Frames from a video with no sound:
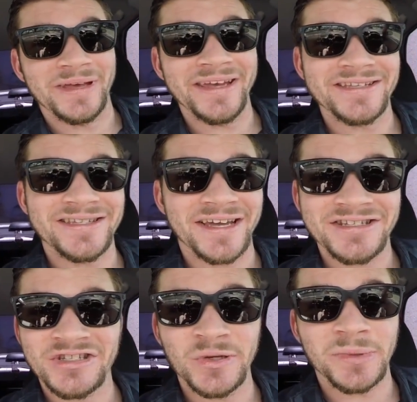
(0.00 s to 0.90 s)
me it's like
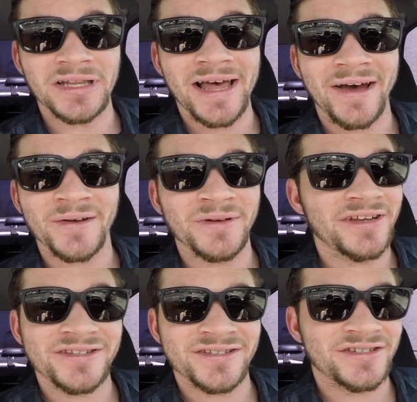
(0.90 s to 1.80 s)
stupid loud, but
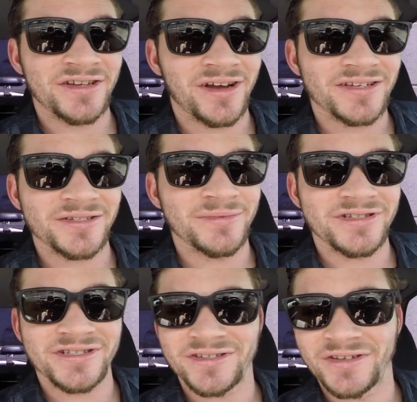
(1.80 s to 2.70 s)
it's just awesome.
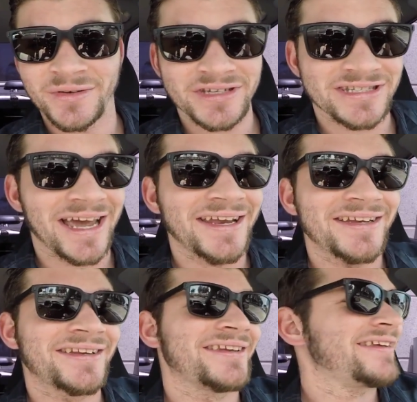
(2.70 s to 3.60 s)
It's just so
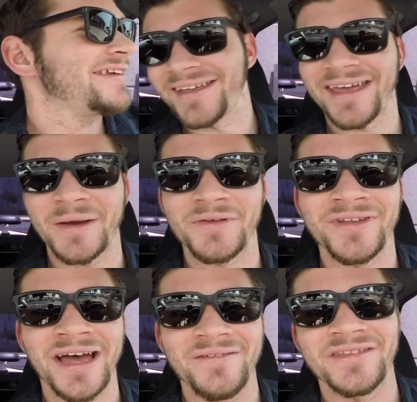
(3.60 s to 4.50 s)
exciting, and with
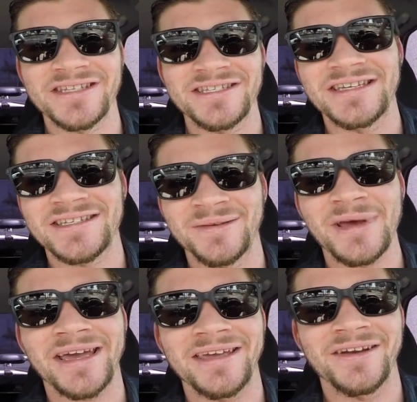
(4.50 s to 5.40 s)
not having the seats in
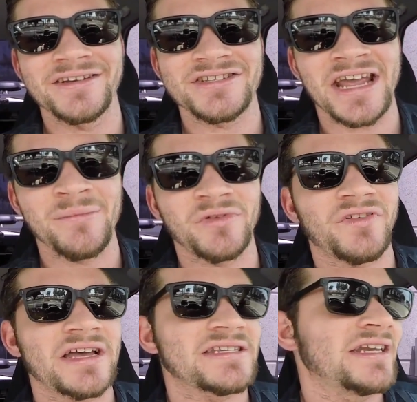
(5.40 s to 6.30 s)
back here, it just
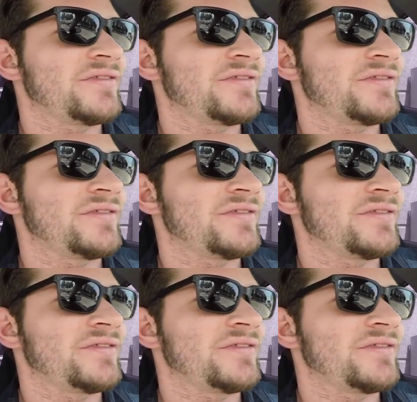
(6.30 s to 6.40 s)
amplifies it